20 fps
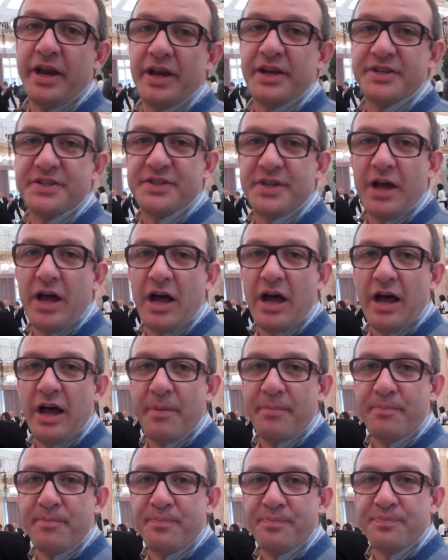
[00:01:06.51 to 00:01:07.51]
is um,
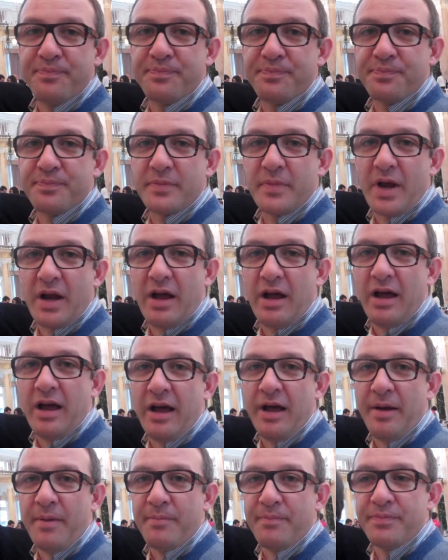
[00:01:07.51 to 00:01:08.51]

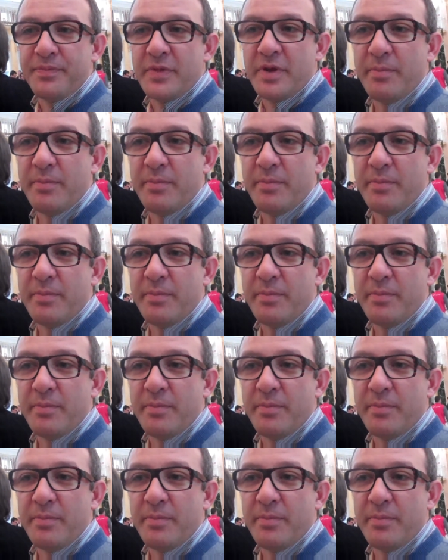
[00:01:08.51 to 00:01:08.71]
um,